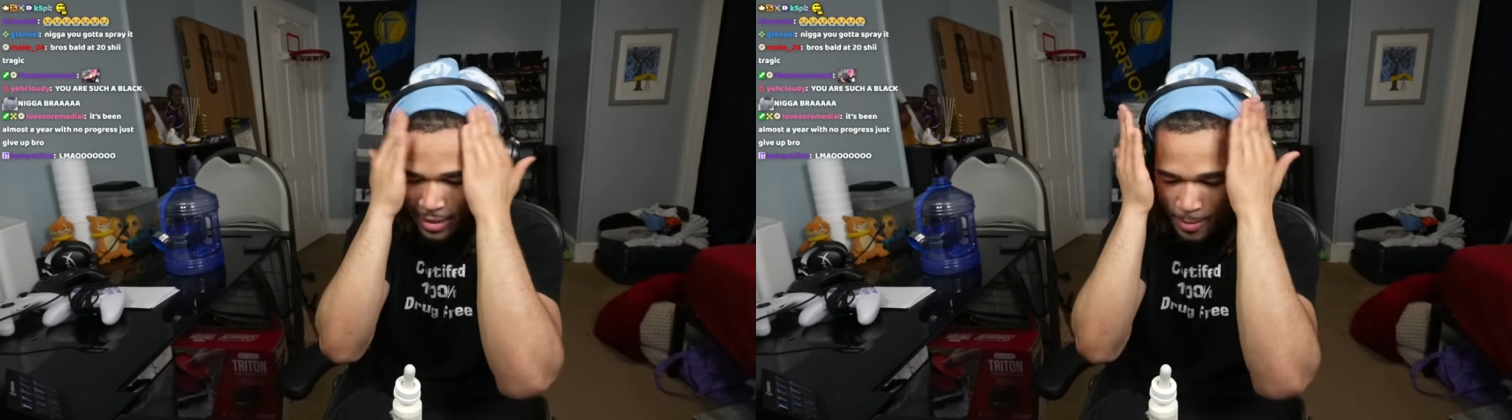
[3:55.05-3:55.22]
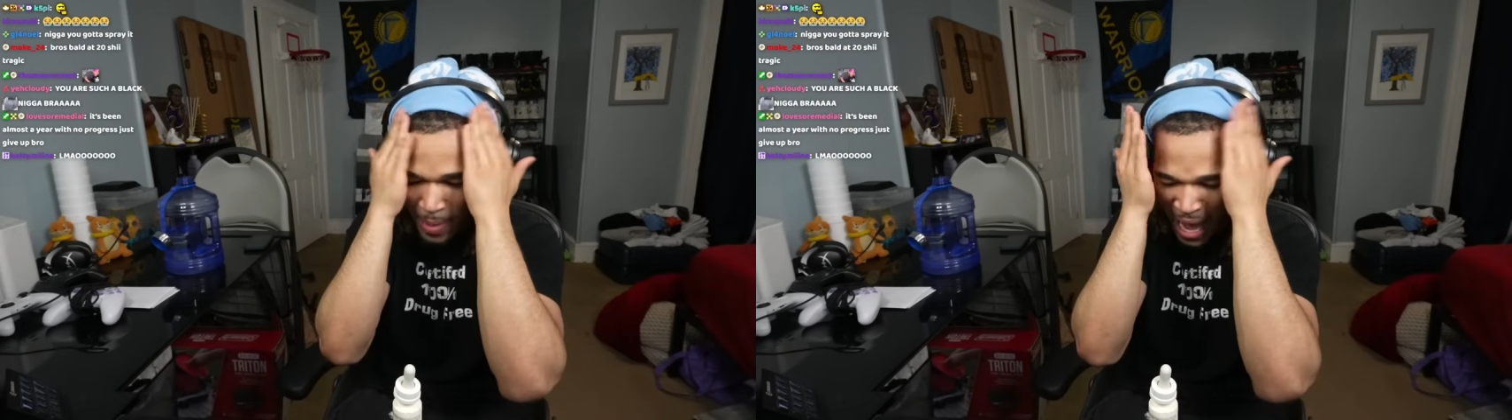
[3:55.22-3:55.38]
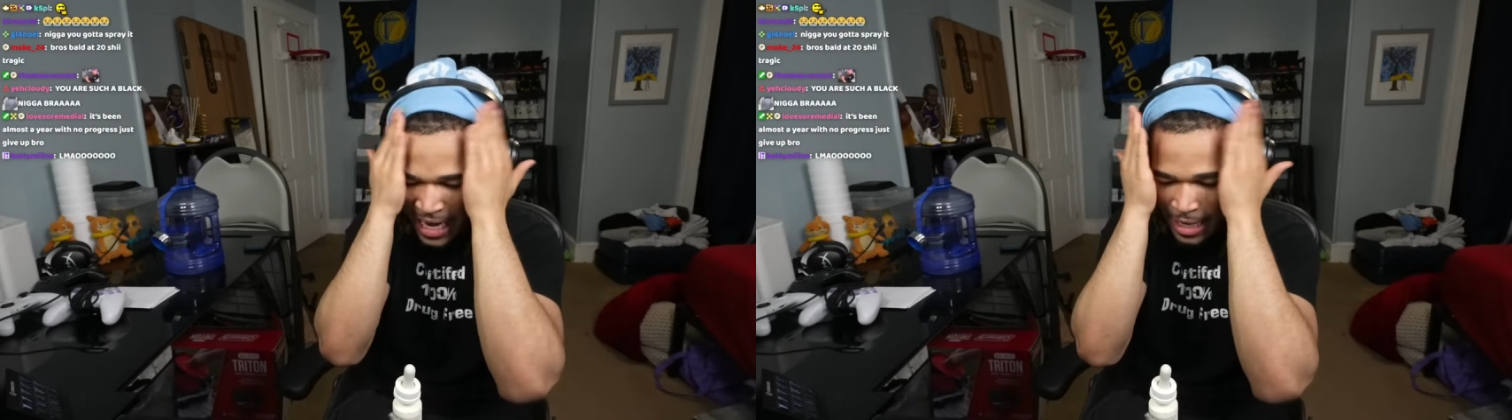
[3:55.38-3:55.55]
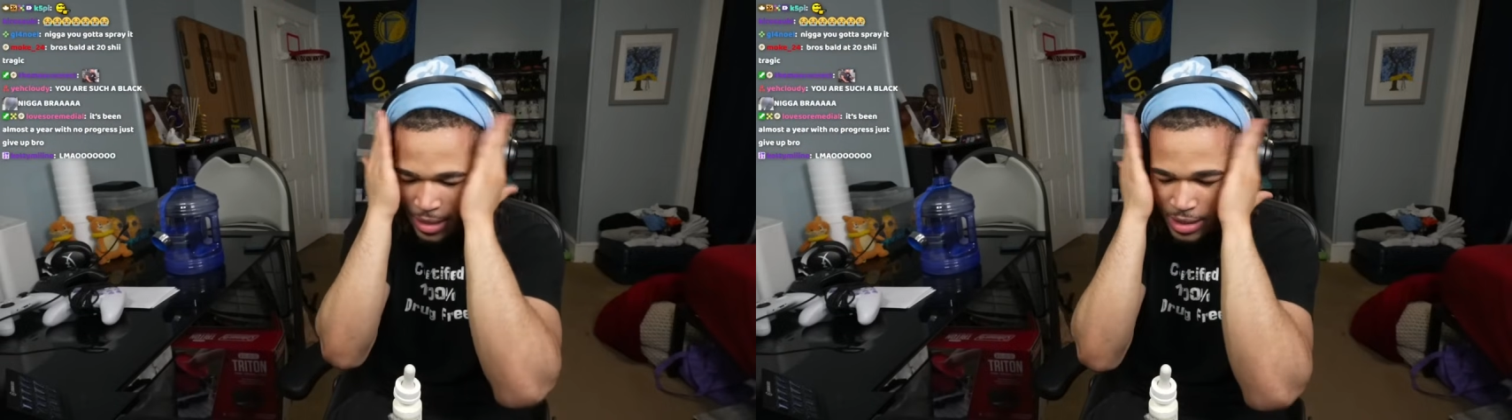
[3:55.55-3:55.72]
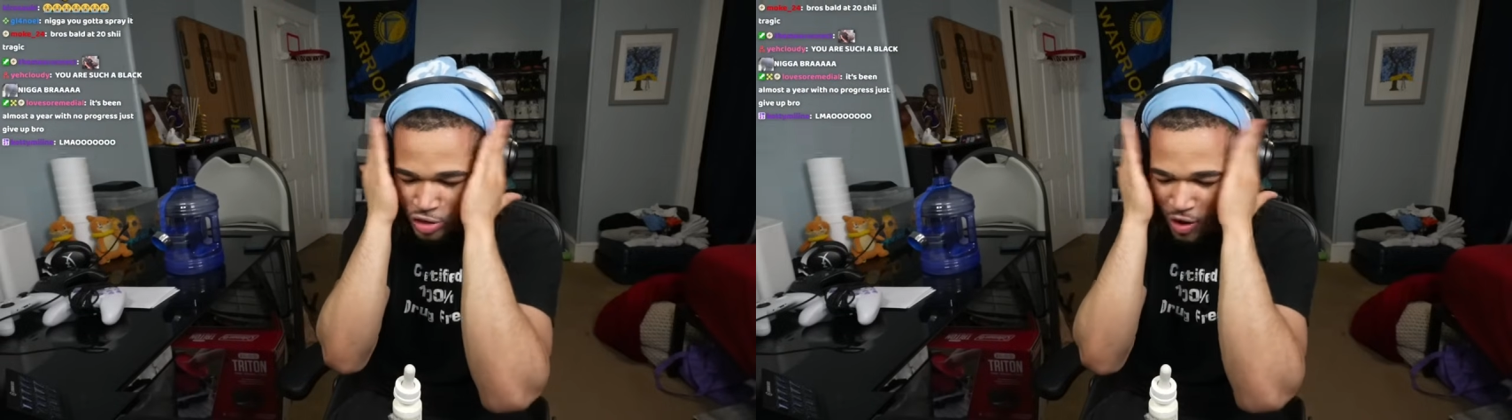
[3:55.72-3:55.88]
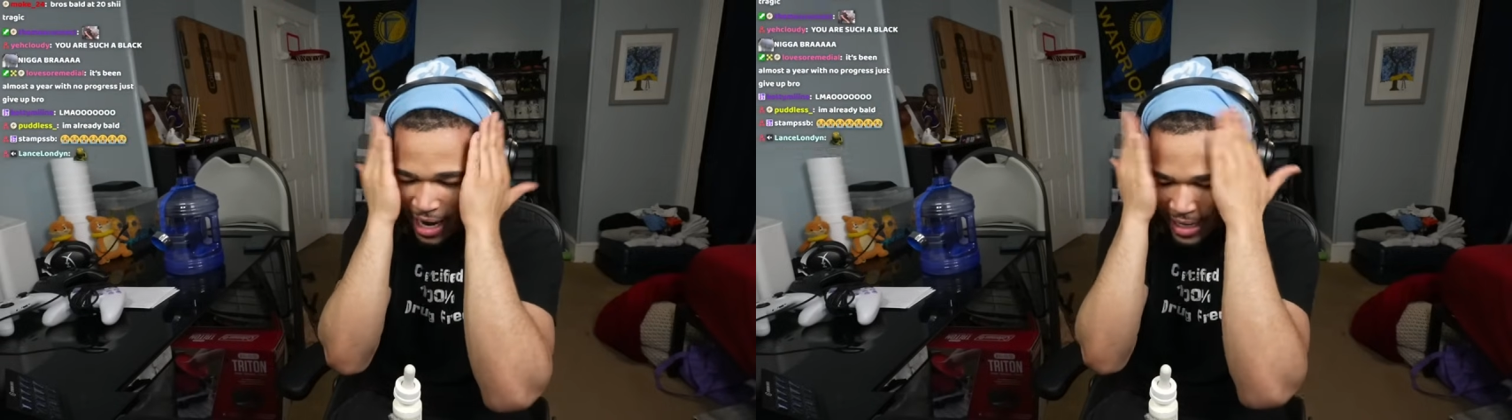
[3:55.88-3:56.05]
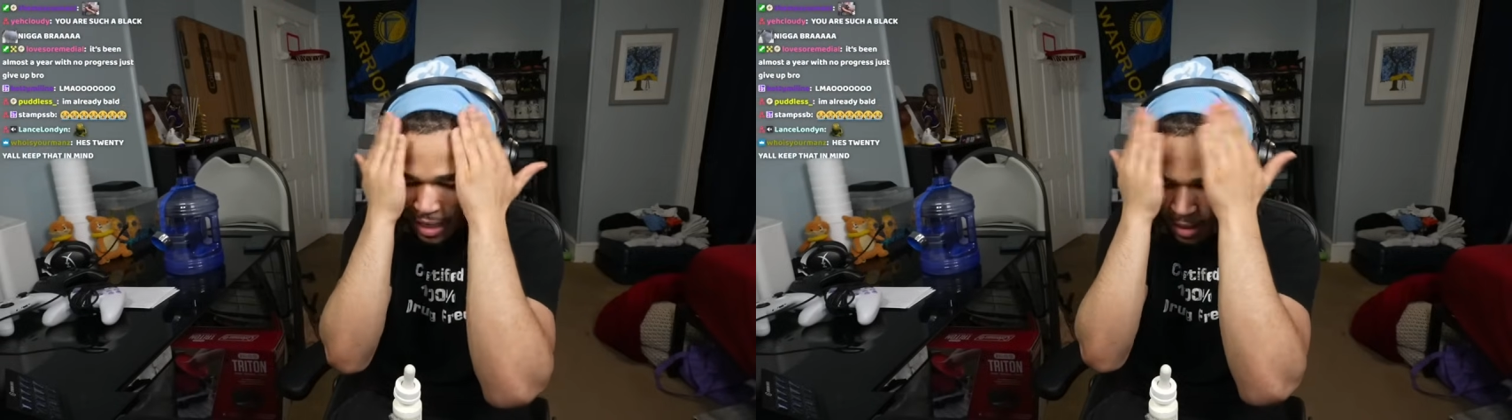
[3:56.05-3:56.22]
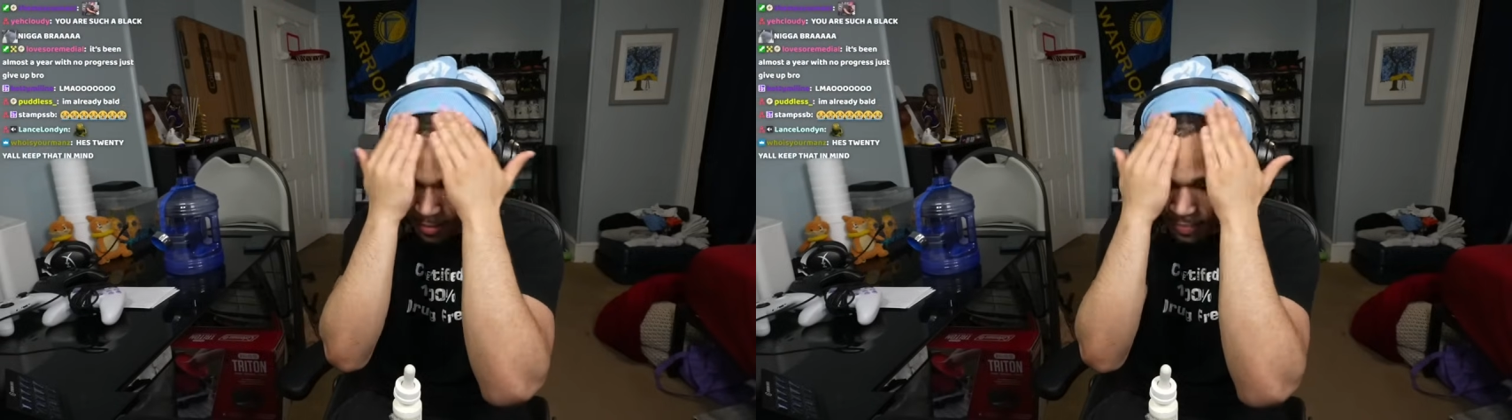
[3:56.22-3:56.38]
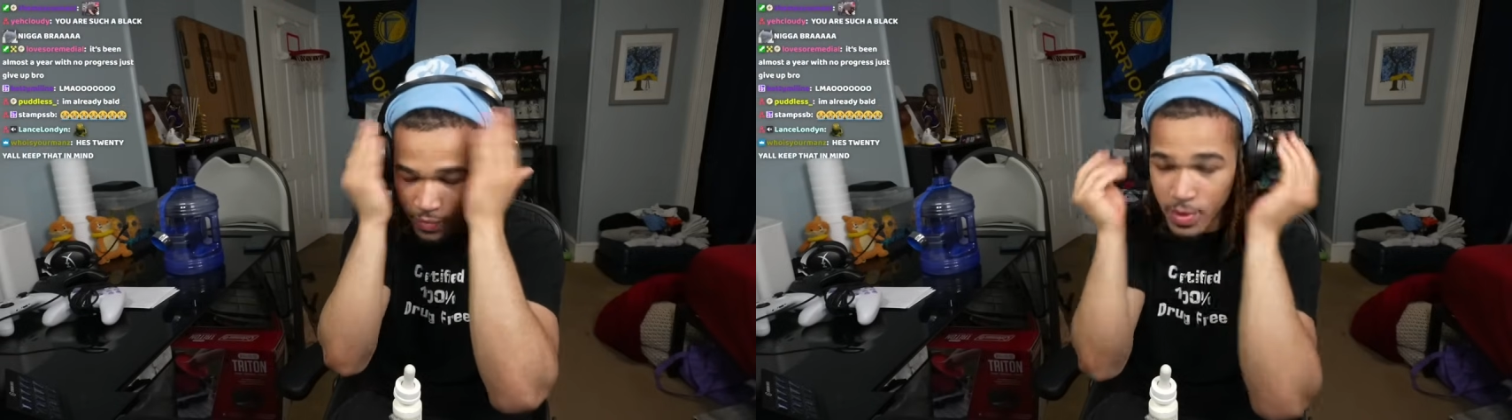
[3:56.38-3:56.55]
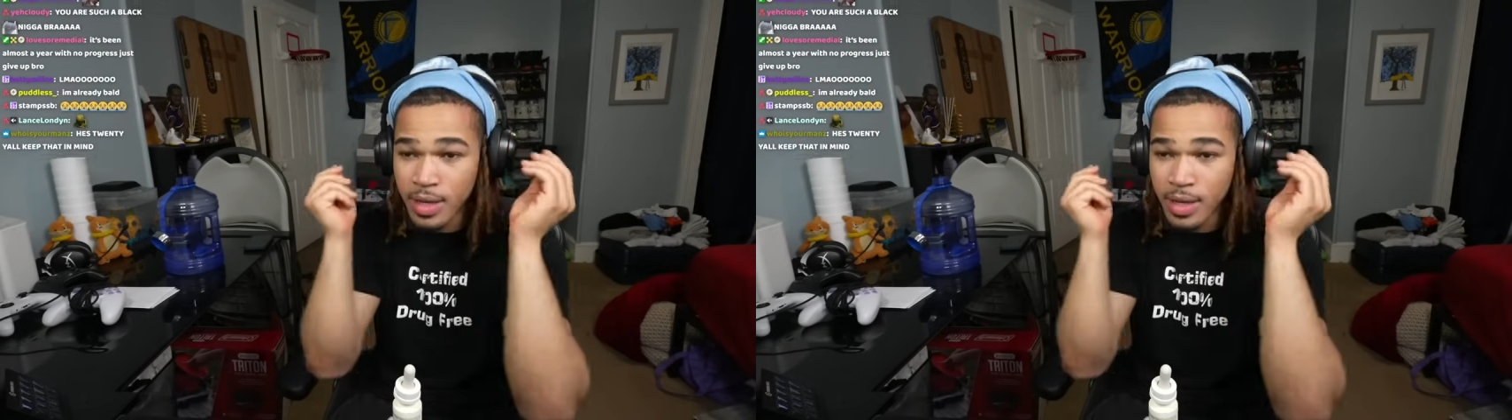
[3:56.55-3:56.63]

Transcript: pat it, dry it up,